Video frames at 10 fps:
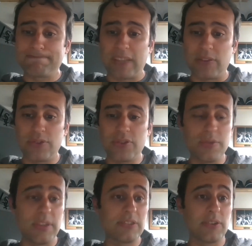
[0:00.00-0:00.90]
And those two
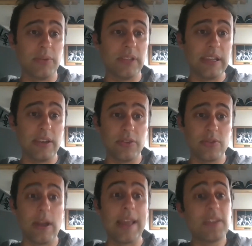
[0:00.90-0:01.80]
things are really
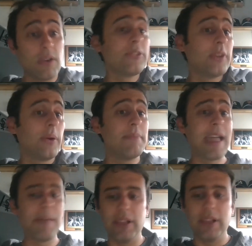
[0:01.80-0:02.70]
intertwined, and also on
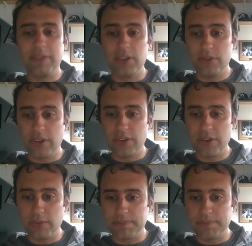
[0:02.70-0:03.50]
mammal evolution too.